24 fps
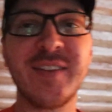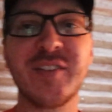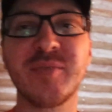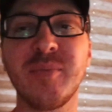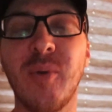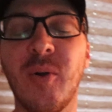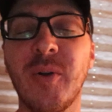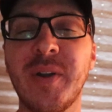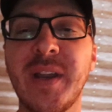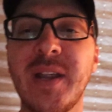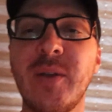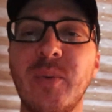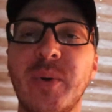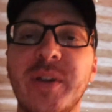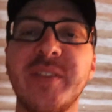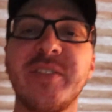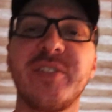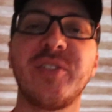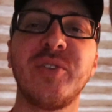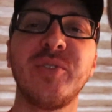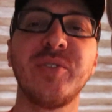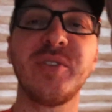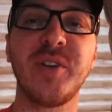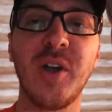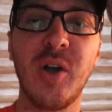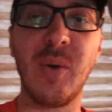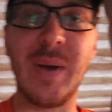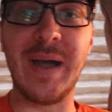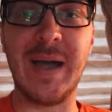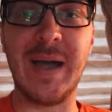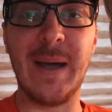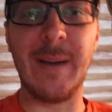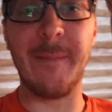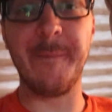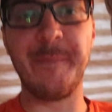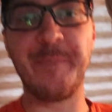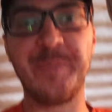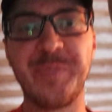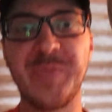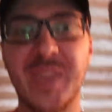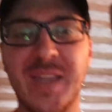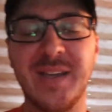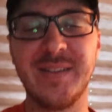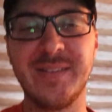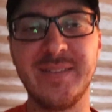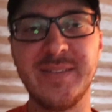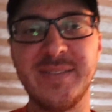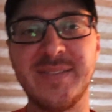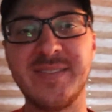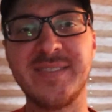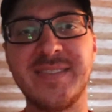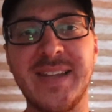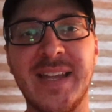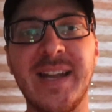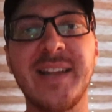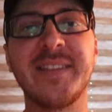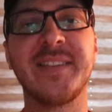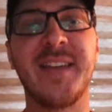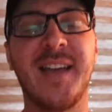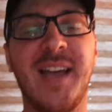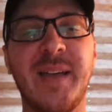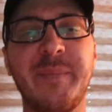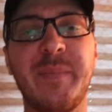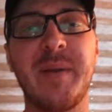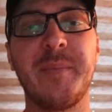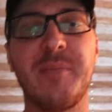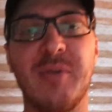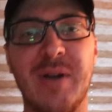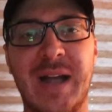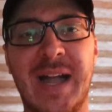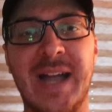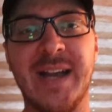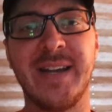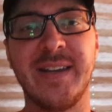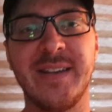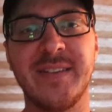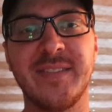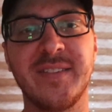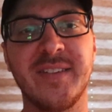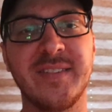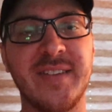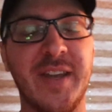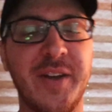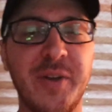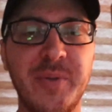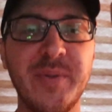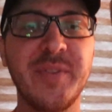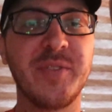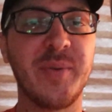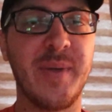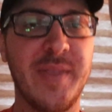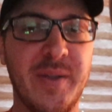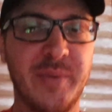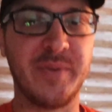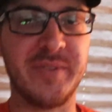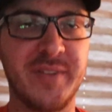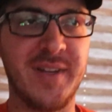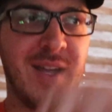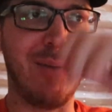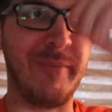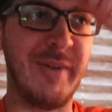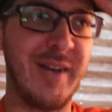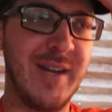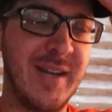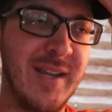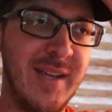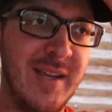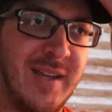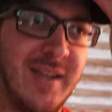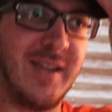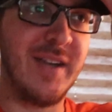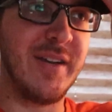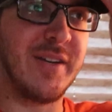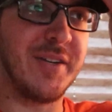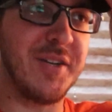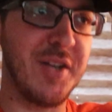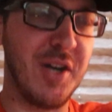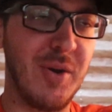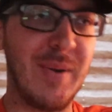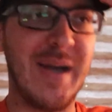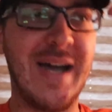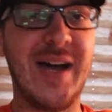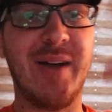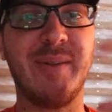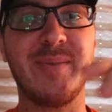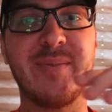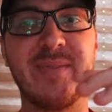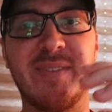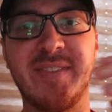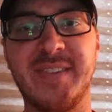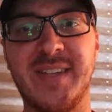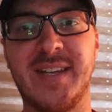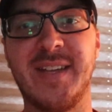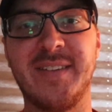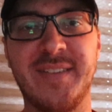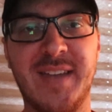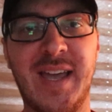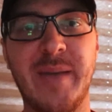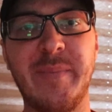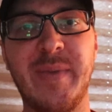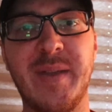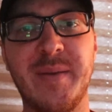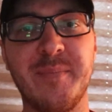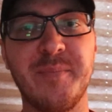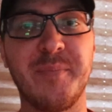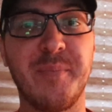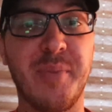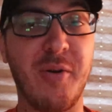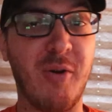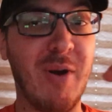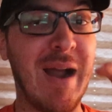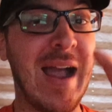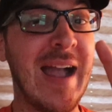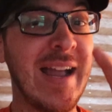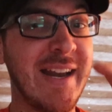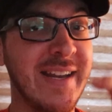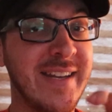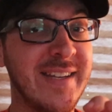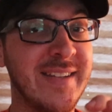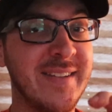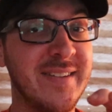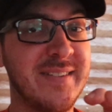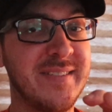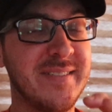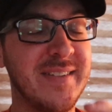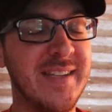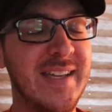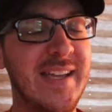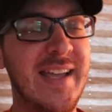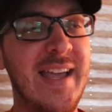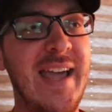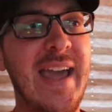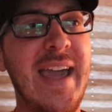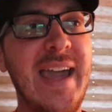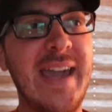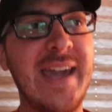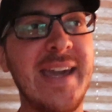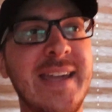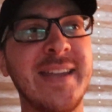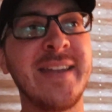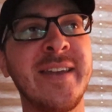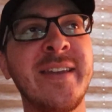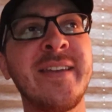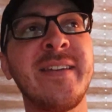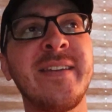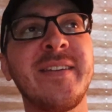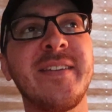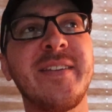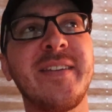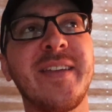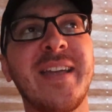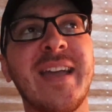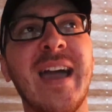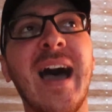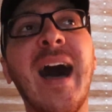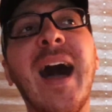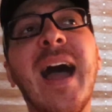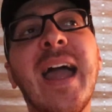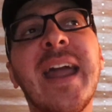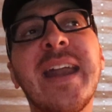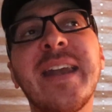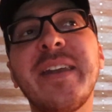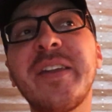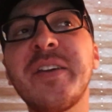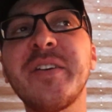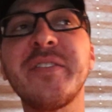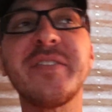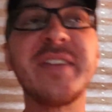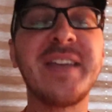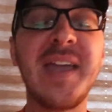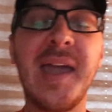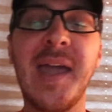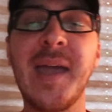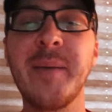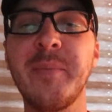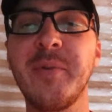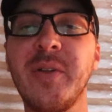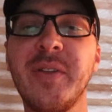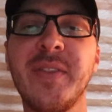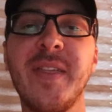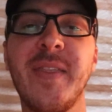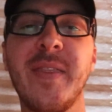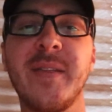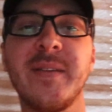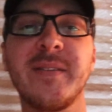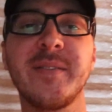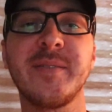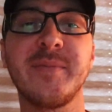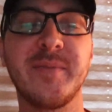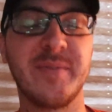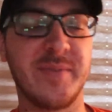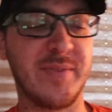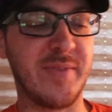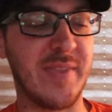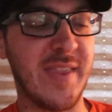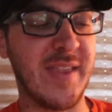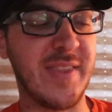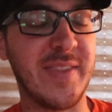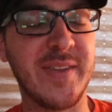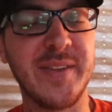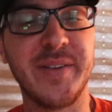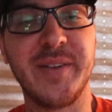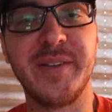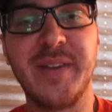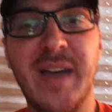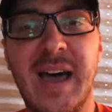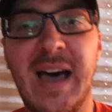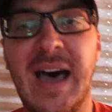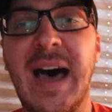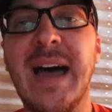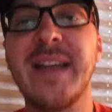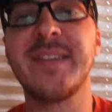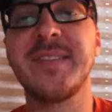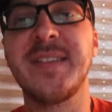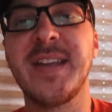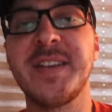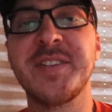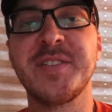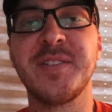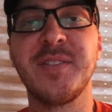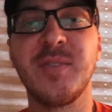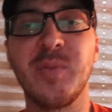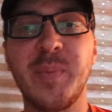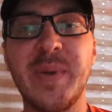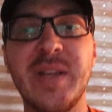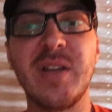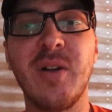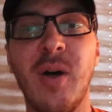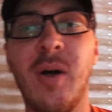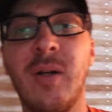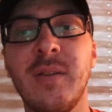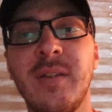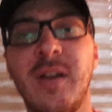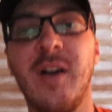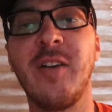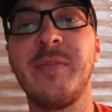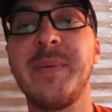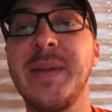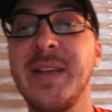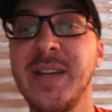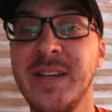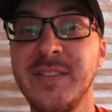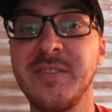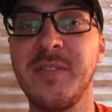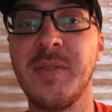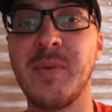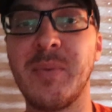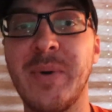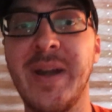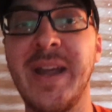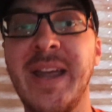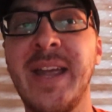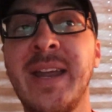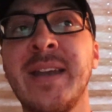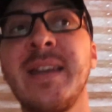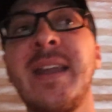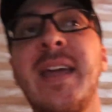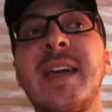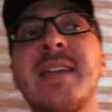this morning was to go out, set a time in practice, because I knew this weather was coming. Go out, set a time in practice, and kind of gamble that the hot sessions would be called off because of the rain,